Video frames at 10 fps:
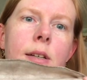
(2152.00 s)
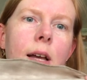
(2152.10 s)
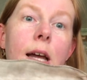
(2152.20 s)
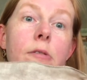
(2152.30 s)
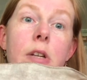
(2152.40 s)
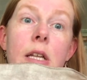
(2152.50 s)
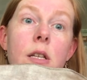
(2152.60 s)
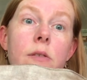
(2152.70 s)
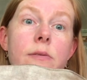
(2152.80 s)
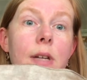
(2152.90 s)
I really
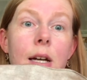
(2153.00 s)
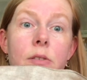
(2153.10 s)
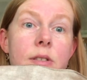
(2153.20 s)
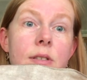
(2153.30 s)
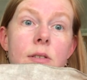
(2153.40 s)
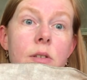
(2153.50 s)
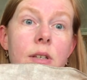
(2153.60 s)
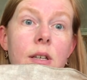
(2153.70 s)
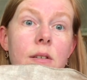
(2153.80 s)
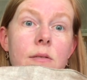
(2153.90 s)
love how this is
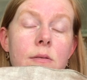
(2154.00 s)
looking.